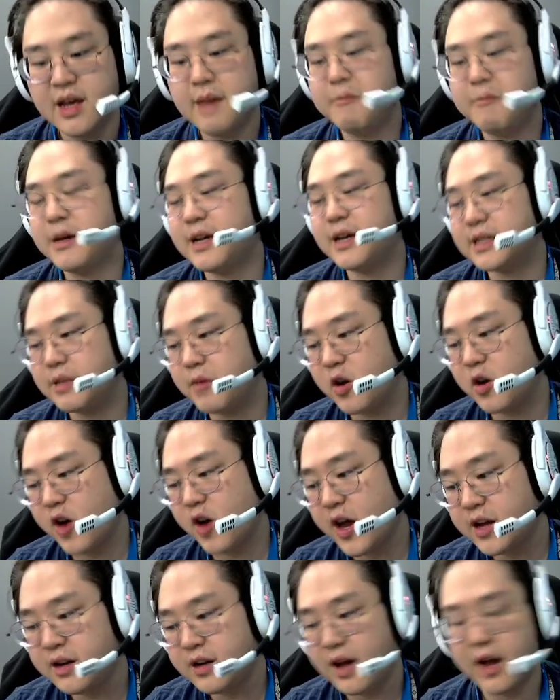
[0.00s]
Because I'm
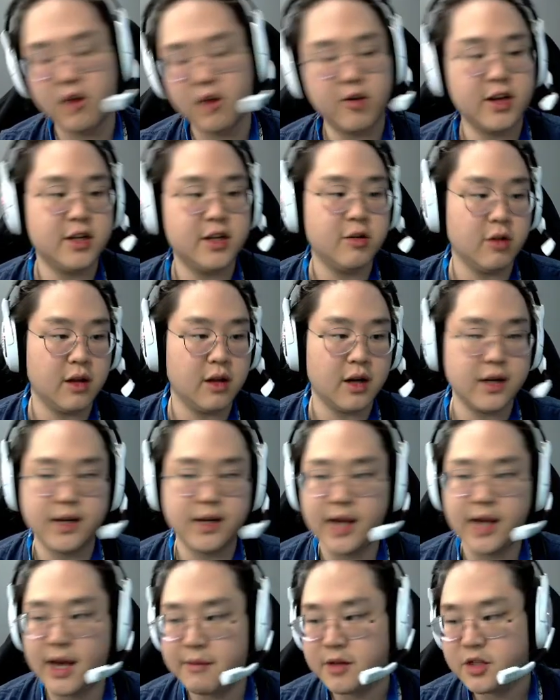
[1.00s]
ahead, I already do a lot of
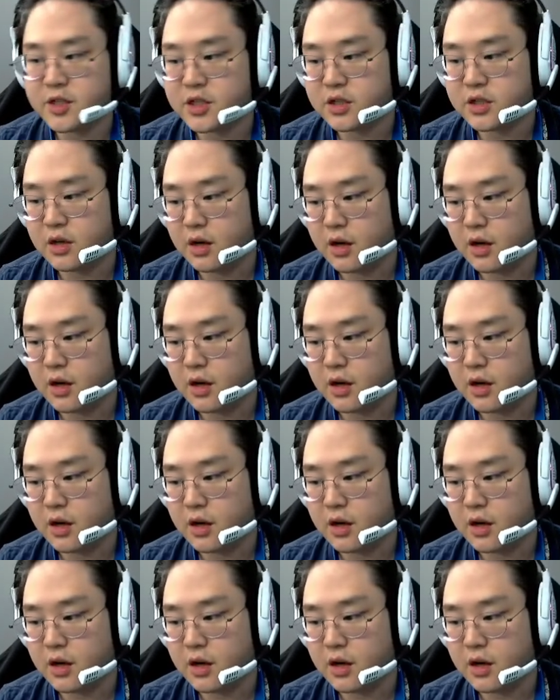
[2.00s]
damage.